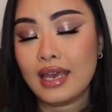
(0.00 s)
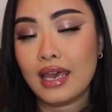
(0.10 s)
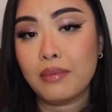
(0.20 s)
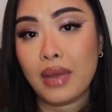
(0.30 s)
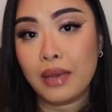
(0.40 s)

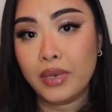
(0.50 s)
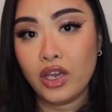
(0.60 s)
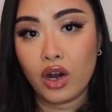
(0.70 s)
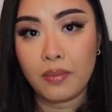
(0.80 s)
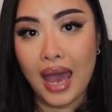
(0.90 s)
in my
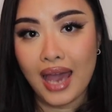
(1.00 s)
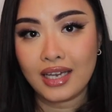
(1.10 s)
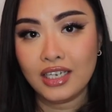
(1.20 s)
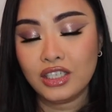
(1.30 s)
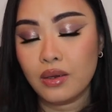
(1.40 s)
PR
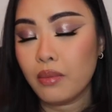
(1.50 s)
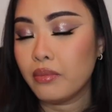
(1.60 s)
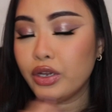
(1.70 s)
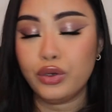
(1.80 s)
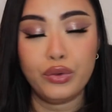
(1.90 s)
package,
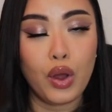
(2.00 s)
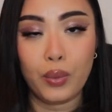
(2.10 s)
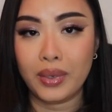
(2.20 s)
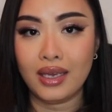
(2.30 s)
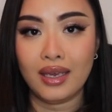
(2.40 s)
but you
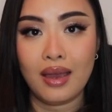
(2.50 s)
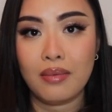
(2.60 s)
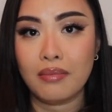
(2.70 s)
know me.